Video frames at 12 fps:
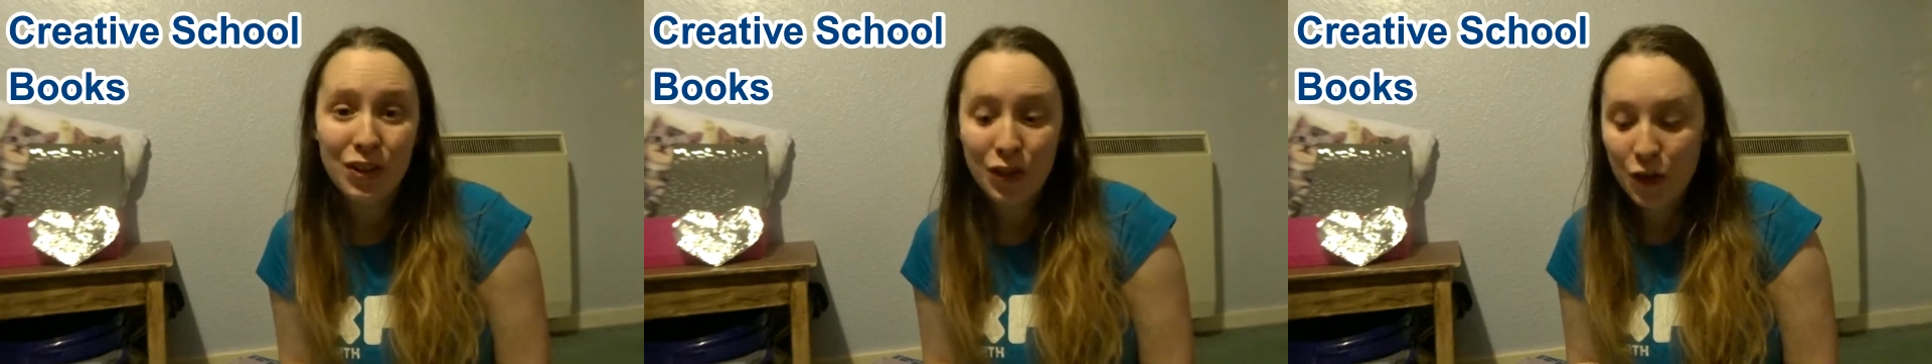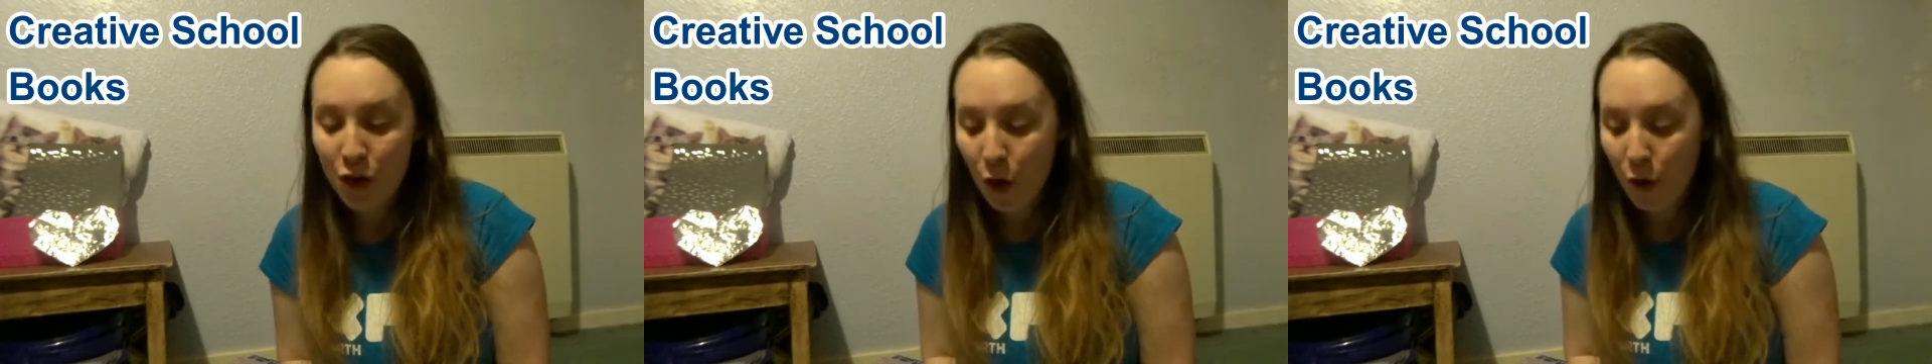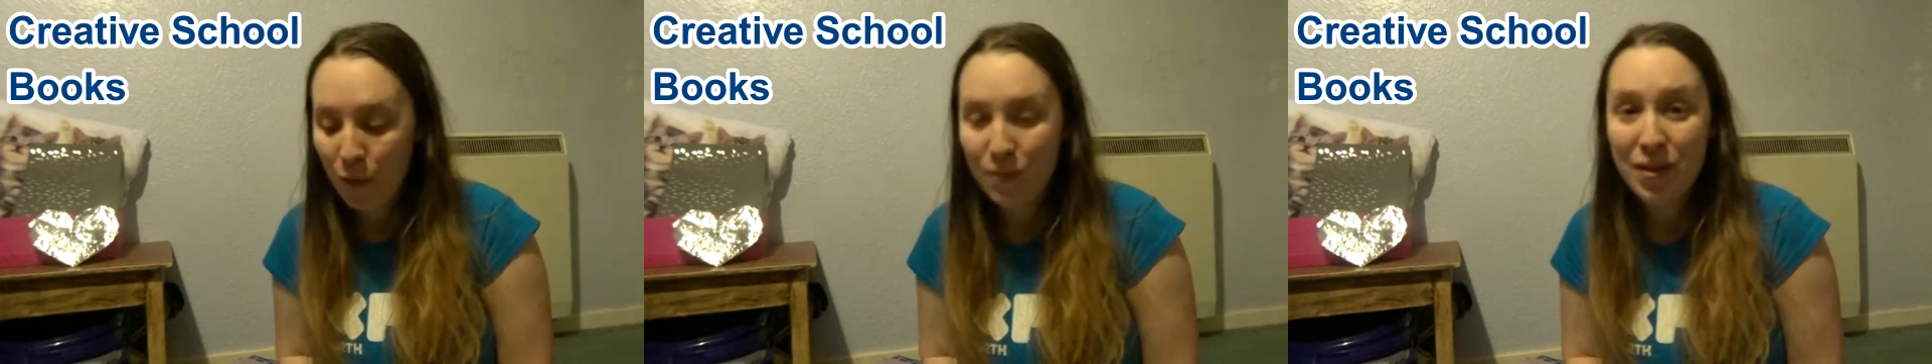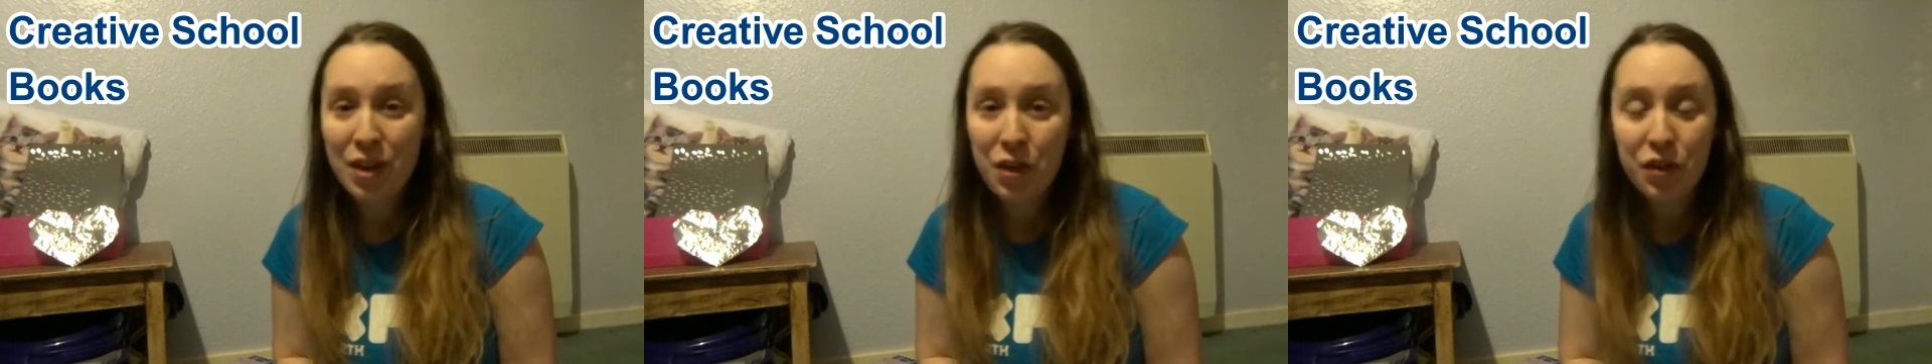two of
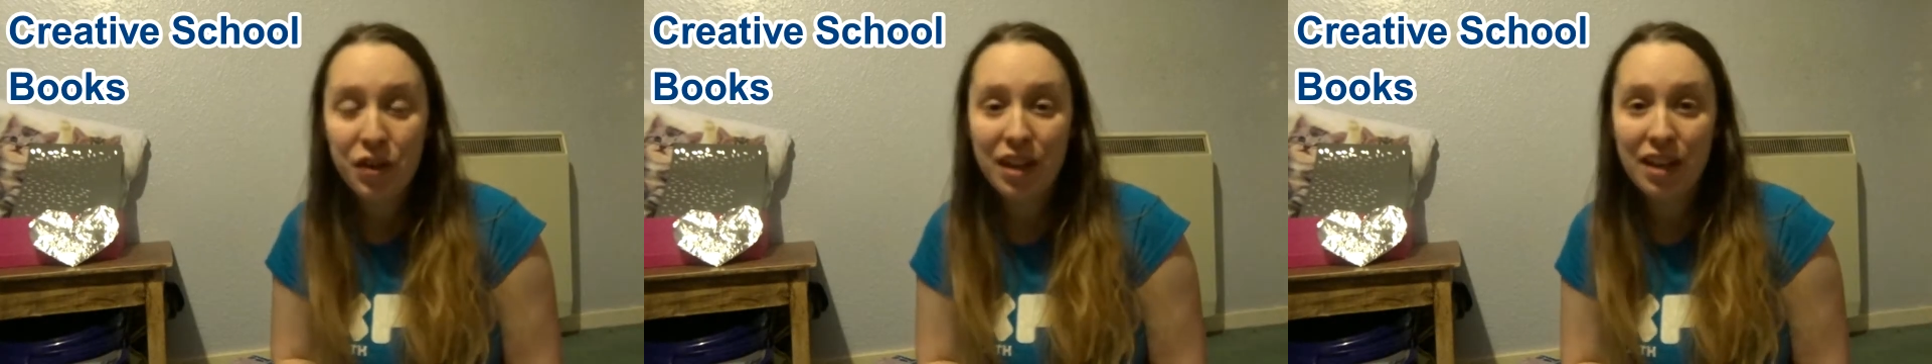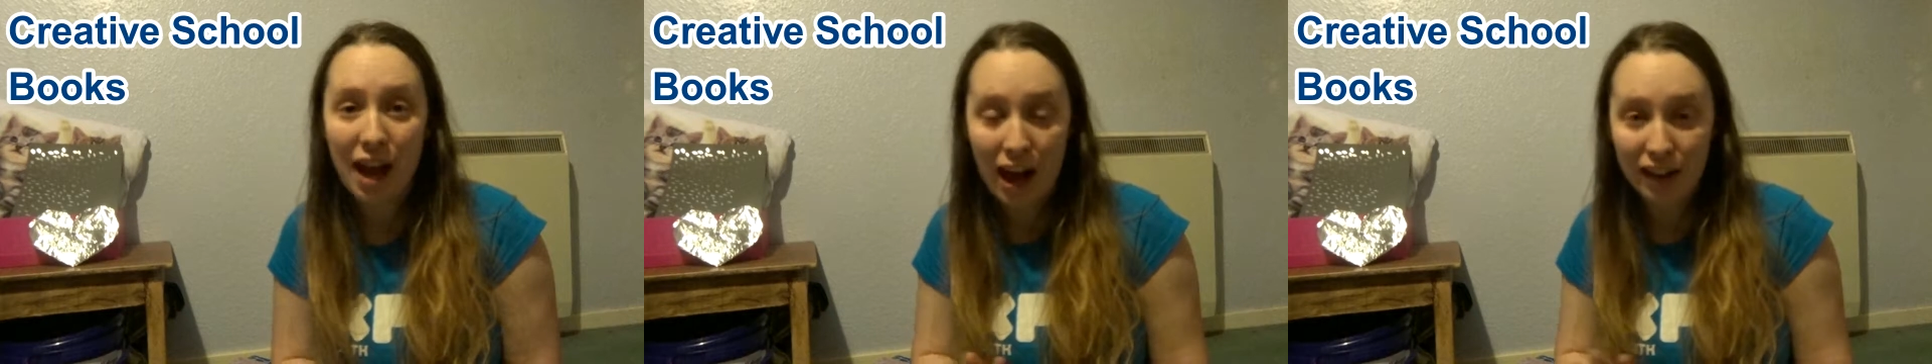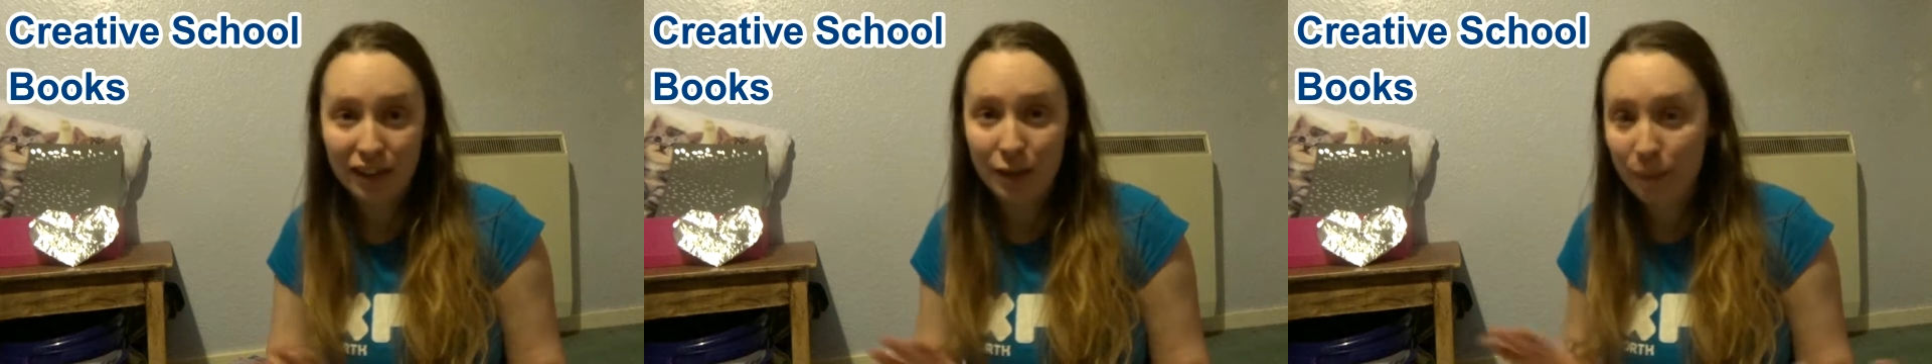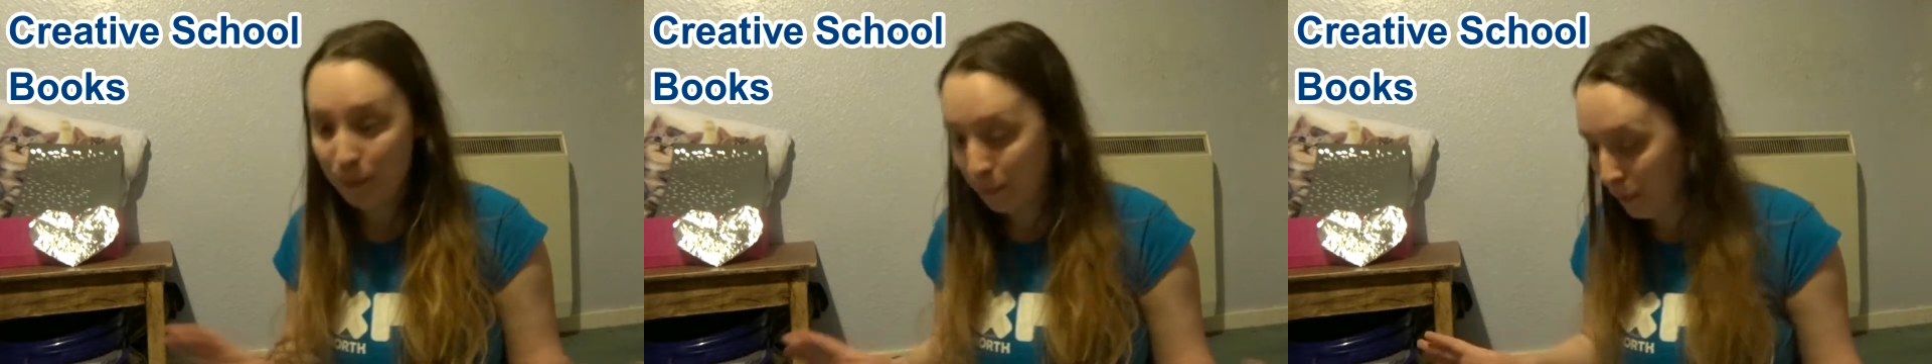me looking at
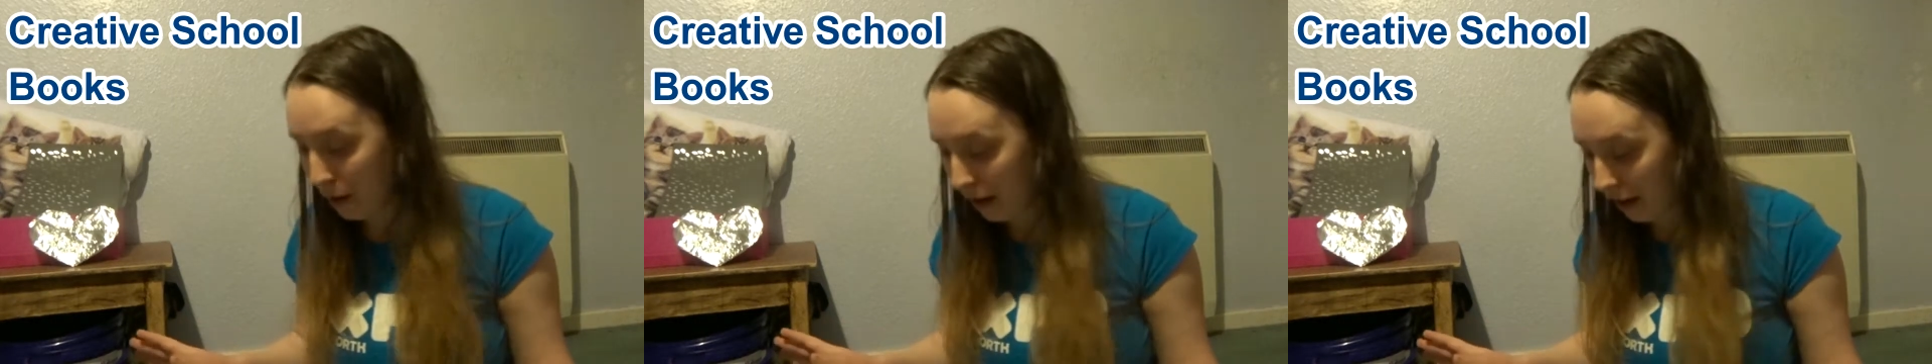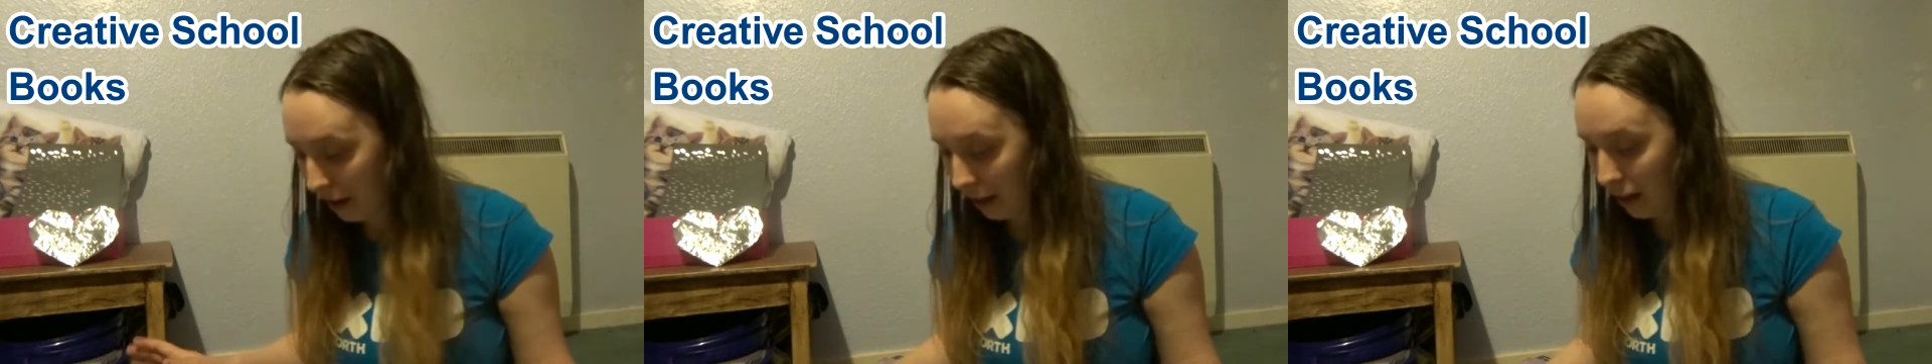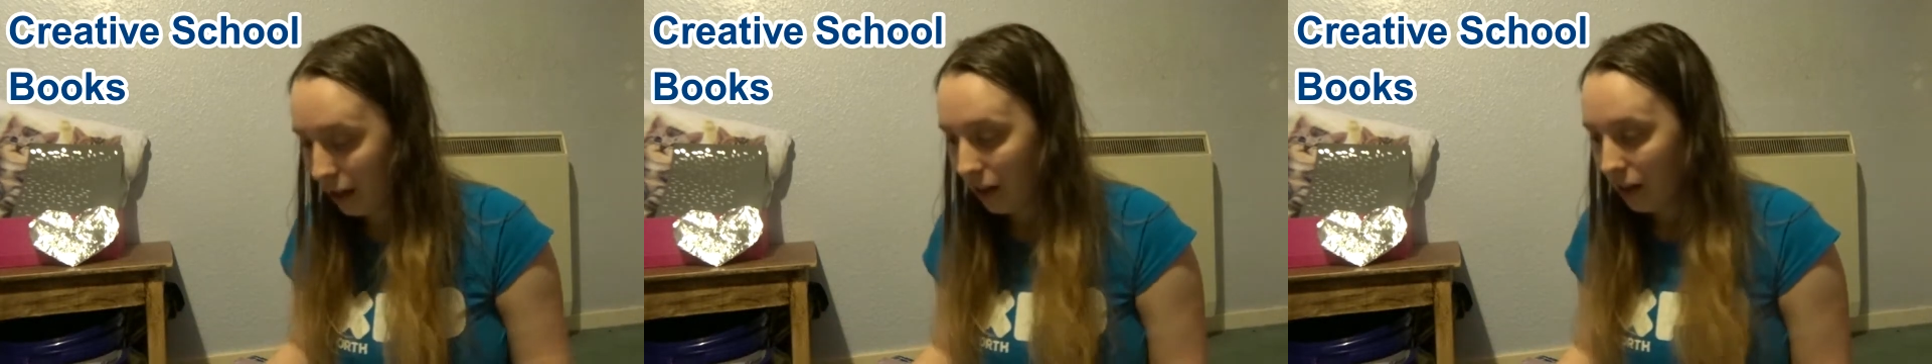my